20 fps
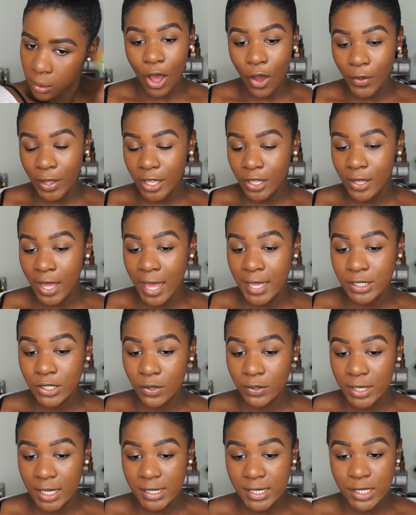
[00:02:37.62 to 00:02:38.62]
Okay, you guys,
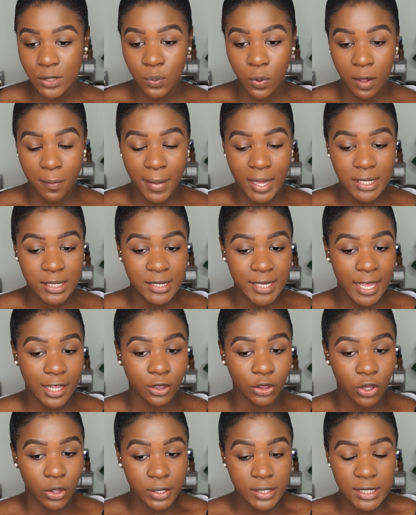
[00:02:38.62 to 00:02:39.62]
so this is what my
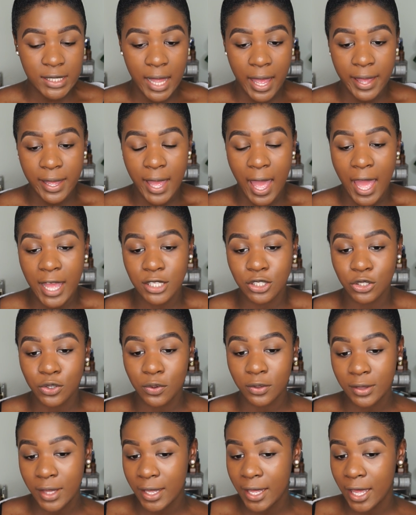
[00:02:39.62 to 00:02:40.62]
skin looks like. I
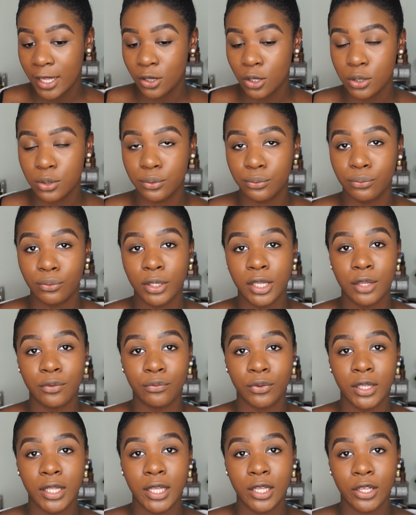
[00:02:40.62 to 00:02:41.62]
do think it looks really,
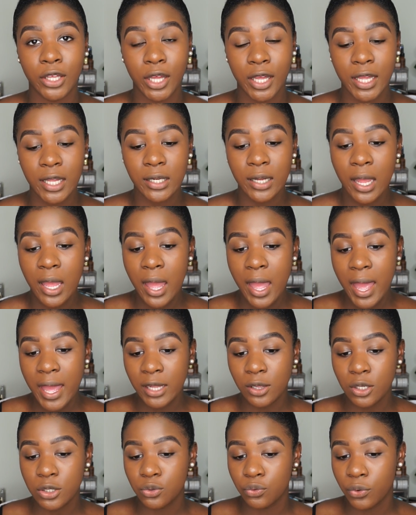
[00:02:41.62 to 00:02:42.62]
really good.
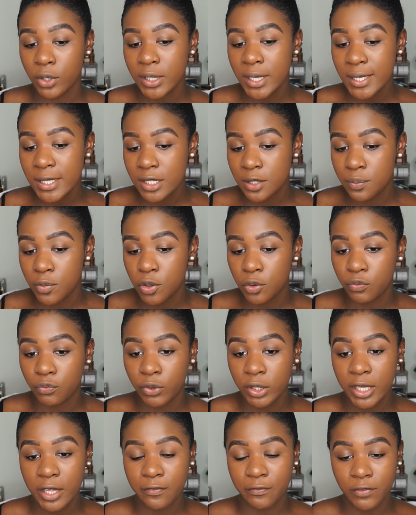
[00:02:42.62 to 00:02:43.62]
It looks really smooth,
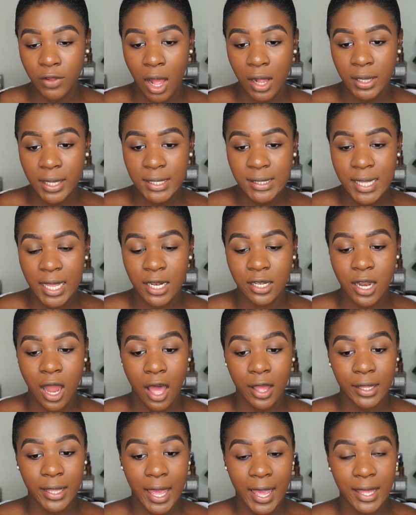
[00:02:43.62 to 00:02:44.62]
really flawless, and
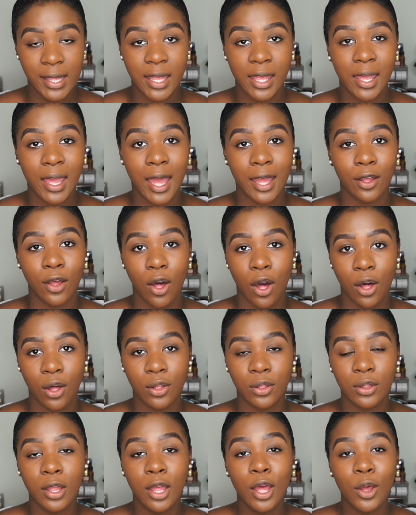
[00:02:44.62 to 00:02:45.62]
not cakey at
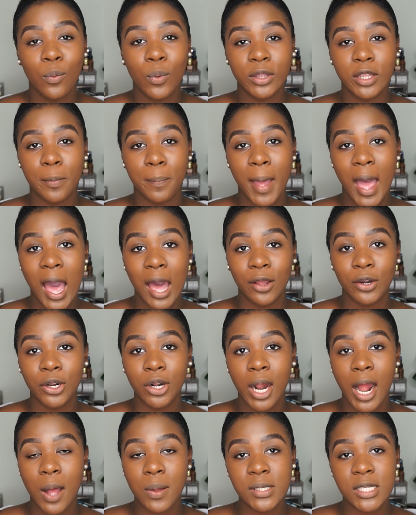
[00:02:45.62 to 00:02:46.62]
all. With the
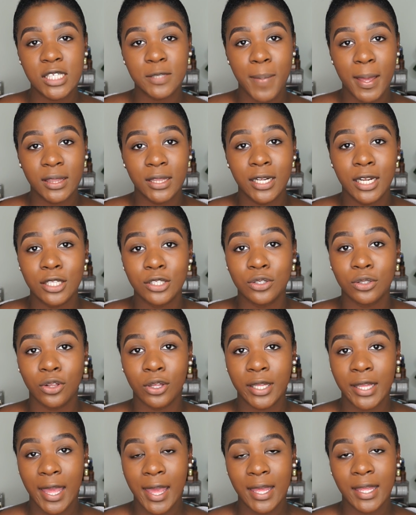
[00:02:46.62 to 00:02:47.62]
powder, I was expecting it to
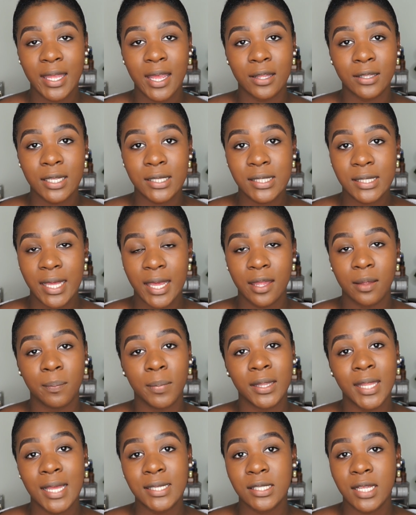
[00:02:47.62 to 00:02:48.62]
look cakey on the skin,
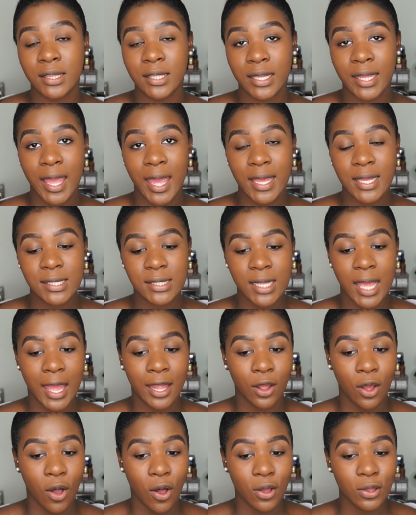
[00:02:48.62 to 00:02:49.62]
but that's not the case
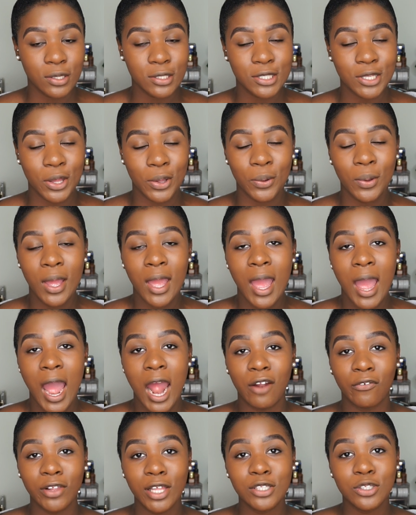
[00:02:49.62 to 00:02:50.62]
at all. So
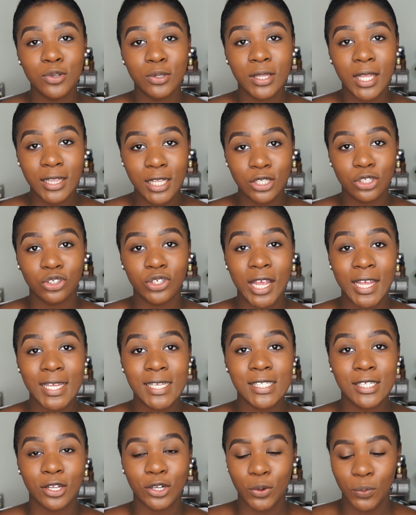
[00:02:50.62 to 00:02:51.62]
I really do think this trick
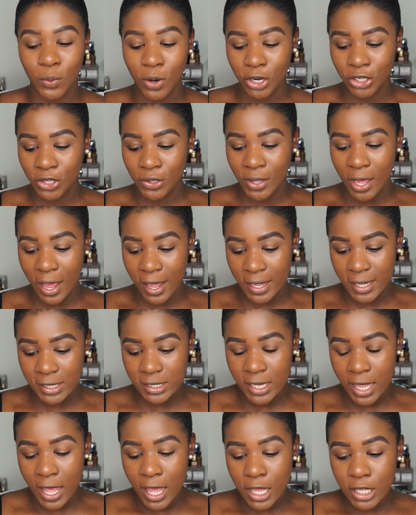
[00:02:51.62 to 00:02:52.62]
is going to work, you
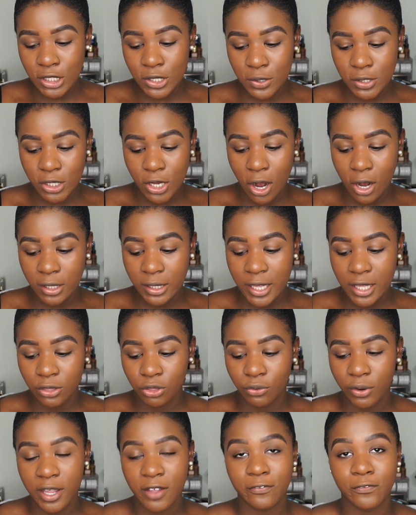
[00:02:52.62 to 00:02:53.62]
guys. So it's currently
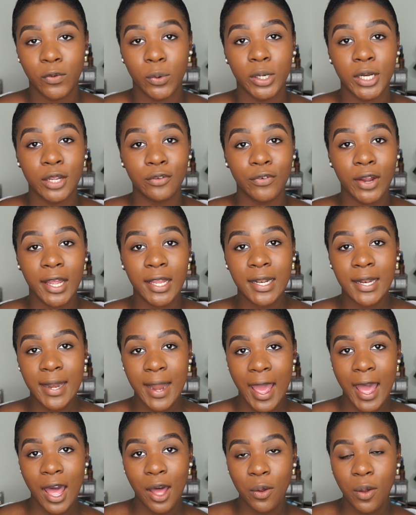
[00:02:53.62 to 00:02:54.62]
three forty right
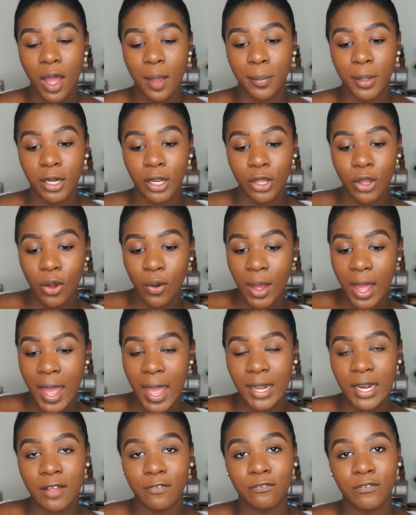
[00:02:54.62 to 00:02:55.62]
now. I'm going to go
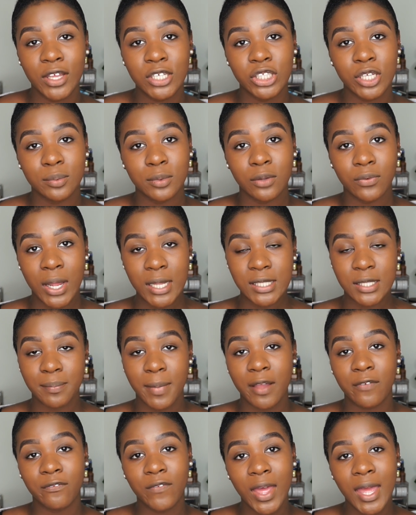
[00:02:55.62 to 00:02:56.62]
ahead and finish up the rest of
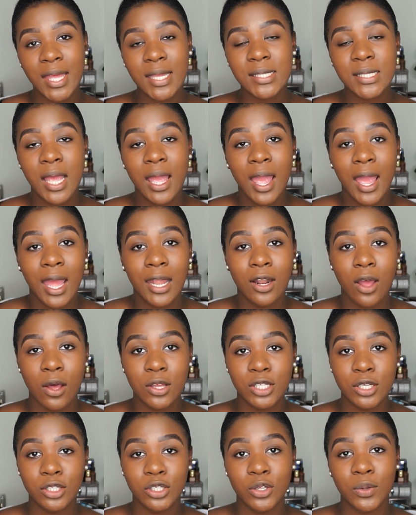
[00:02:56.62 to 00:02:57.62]
my face and
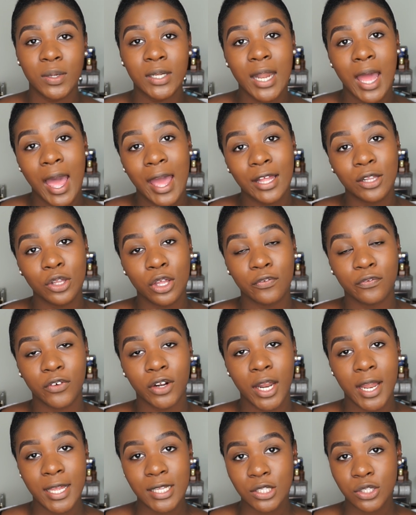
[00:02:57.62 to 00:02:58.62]
also do an eye look
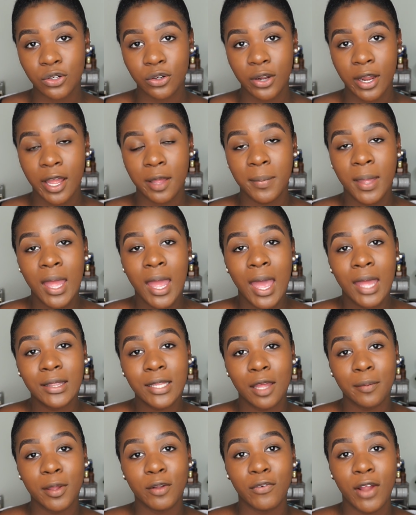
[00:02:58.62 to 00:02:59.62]
for Instagram.
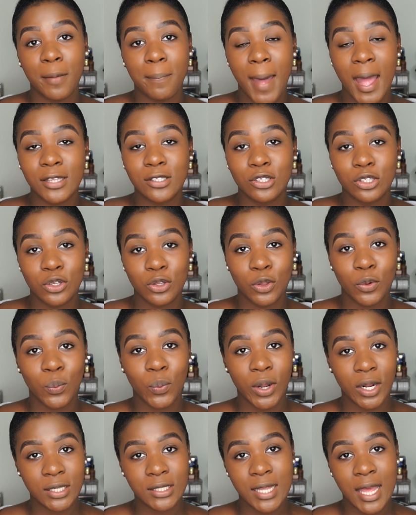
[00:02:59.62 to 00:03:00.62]
And then I'll be right back to do the
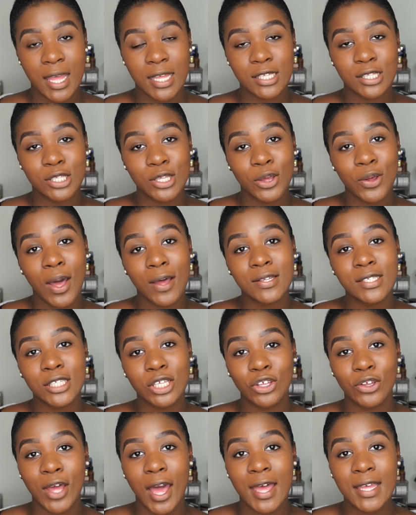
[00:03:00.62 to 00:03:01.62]
weird test. So I'll
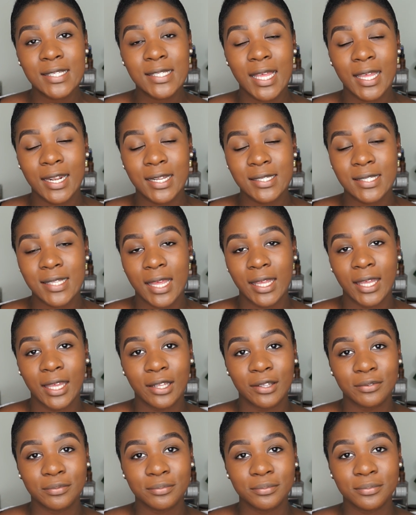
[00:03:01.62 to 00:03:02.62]
see you guys in a
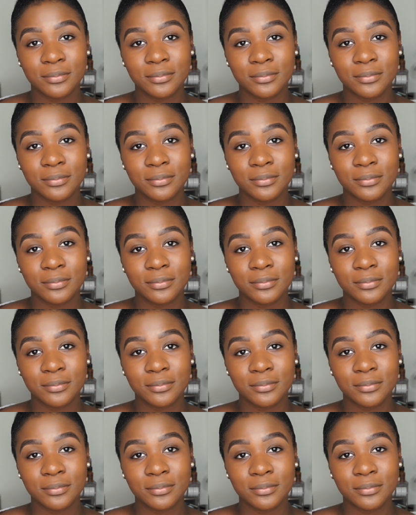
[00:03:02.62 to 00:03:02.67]
second.